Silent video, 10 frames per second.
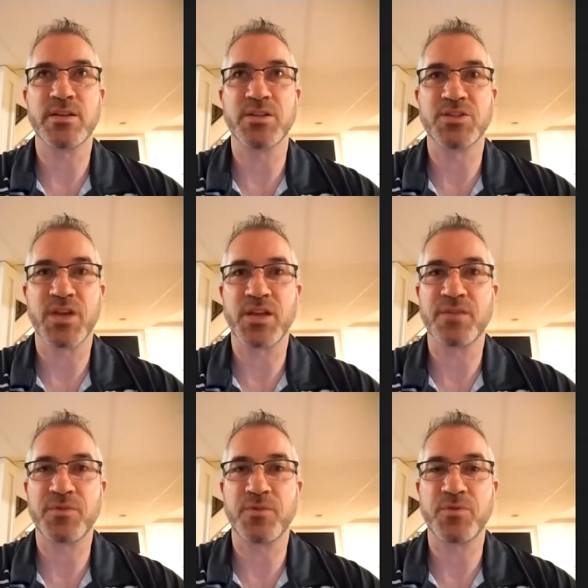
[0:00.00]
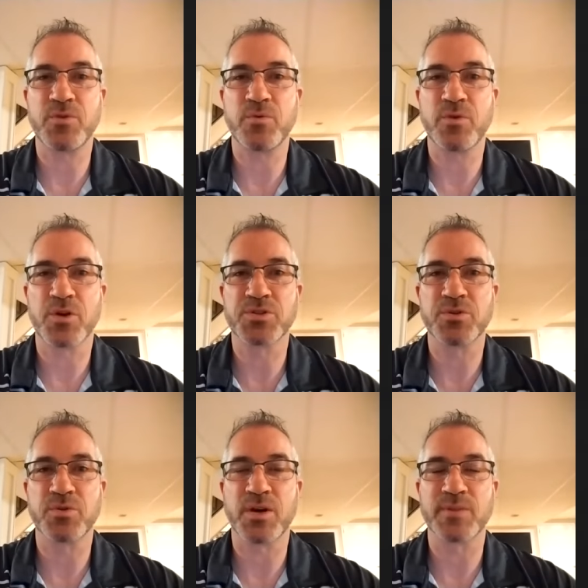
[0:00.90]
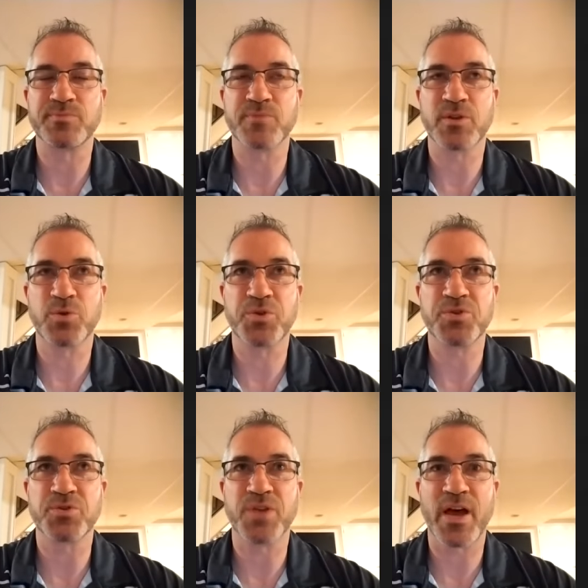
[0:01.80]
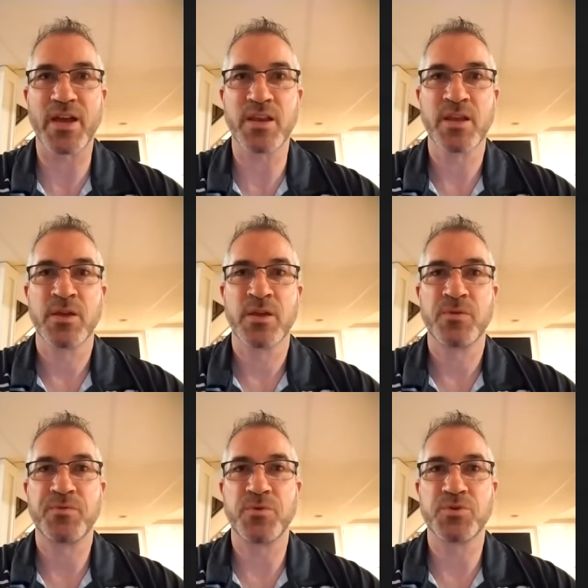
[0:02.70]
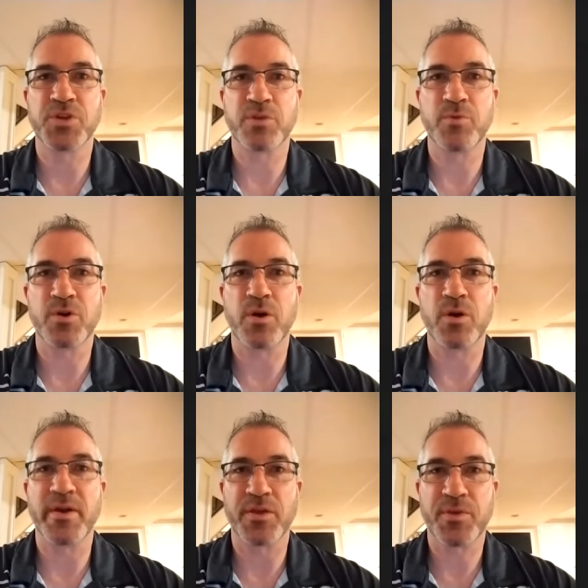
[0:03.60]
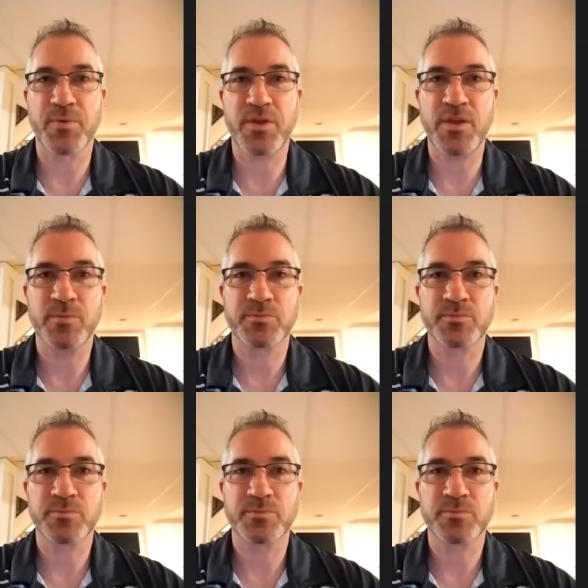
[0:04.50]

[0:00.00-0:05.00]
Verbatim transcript: inject, if, if you also um, include in your diet foods that are more omega-3,